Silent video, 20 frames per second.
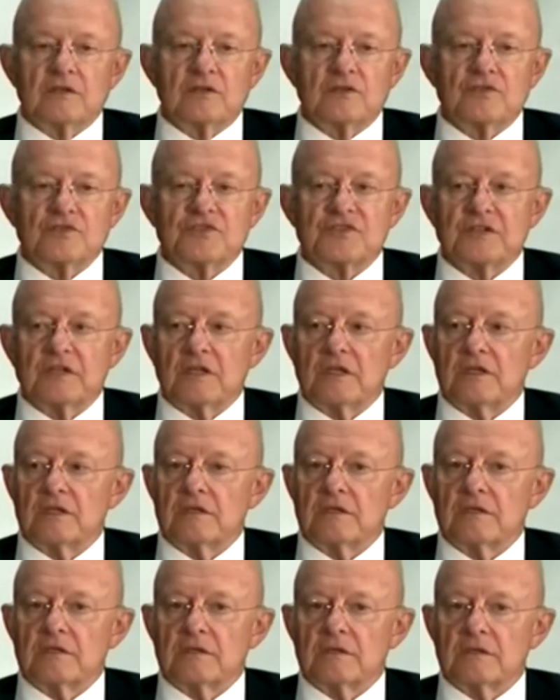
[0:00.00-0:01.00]

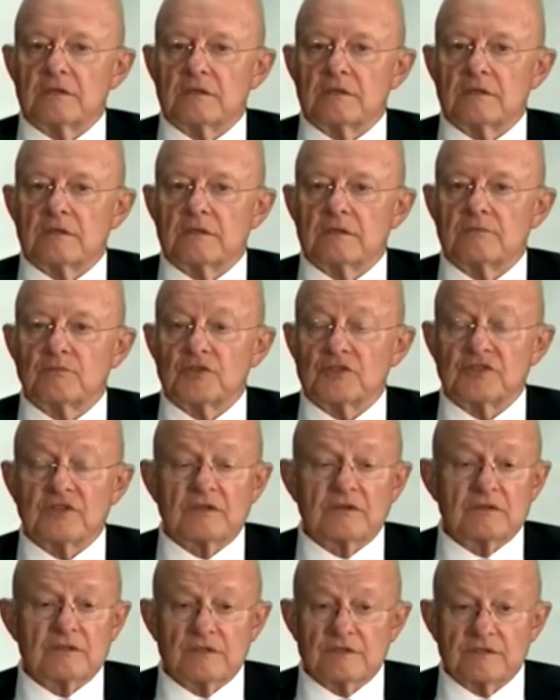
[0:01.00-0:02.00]
understanding
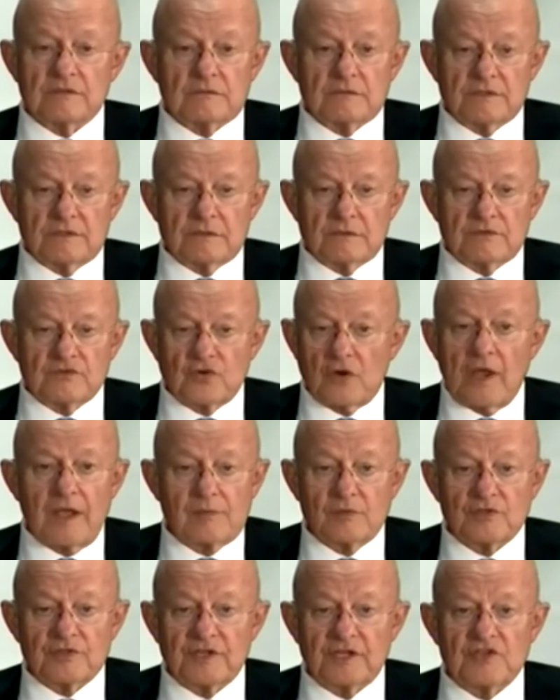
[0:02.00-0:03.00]
particularly the
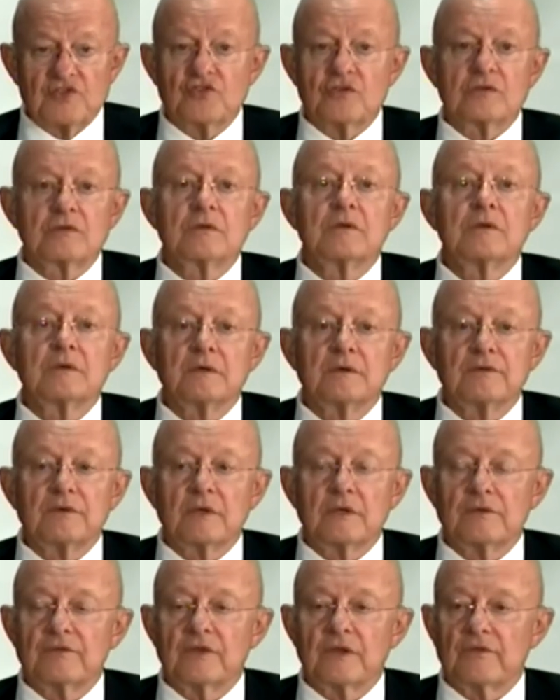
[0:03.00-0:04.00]
tribal nature
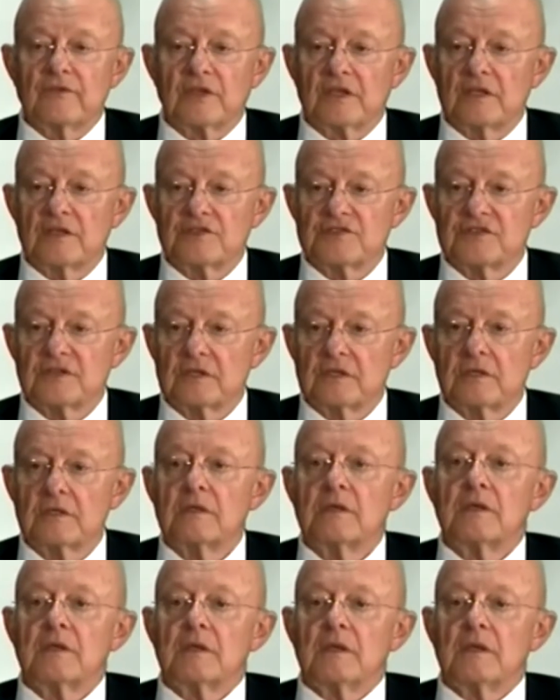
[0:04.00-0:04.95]
of Afghanistan.